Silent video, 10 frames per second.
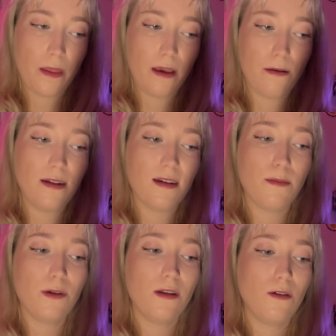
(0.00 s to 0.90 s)
He went
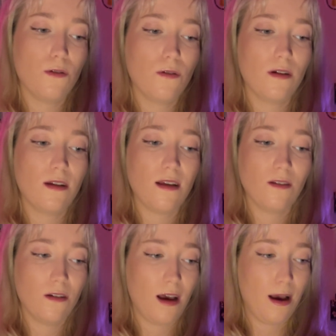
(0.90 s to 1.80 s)
up to the door
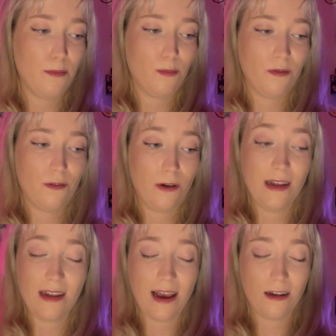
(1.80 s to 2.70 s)
12 times before
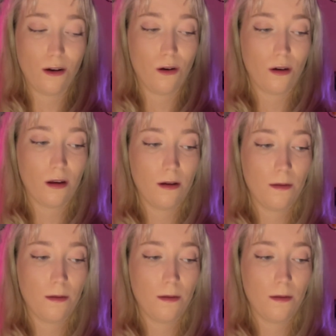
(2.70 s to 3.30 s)
he dared knock.